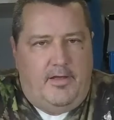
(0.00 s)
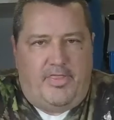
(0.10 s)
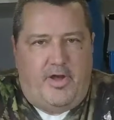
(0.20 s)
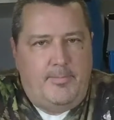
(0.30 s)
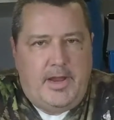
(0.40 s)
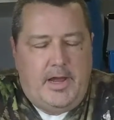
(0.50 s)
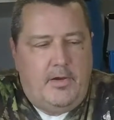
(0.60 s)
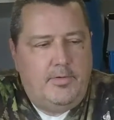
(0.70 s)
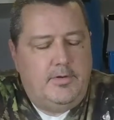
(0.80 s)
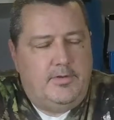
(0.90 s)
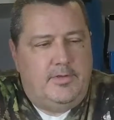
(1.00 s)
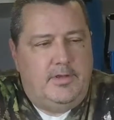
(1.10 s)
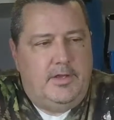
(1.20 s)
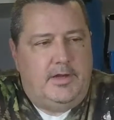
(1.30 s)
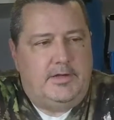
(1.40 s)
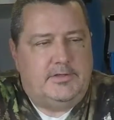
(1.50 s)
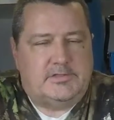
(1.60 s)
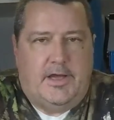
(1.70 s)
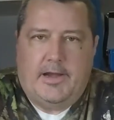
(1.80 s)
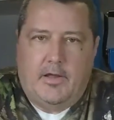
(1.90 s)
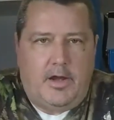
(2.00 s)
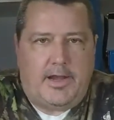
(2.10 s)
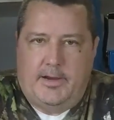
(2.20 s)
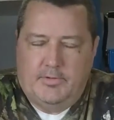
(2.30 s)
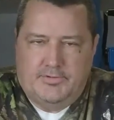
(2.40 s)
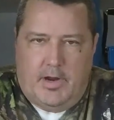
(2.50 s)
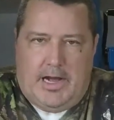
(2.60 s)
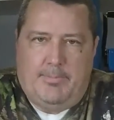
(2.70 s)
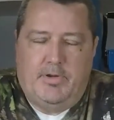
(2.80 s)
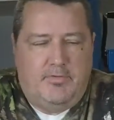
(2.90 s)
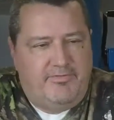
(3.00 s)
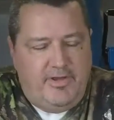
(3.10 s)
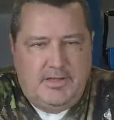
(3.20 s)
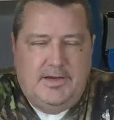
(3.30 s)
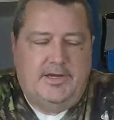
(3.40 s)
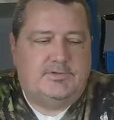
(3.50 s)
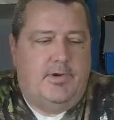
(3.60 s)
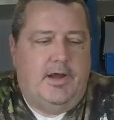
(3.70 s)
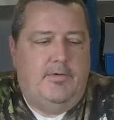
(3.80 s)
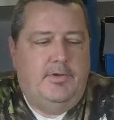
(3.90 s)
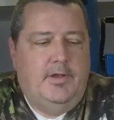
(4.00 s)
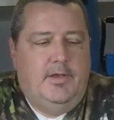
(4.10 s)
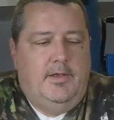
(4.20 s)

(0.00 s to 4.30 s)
Thumb down the slide lock and it would drop. It would feed the next round.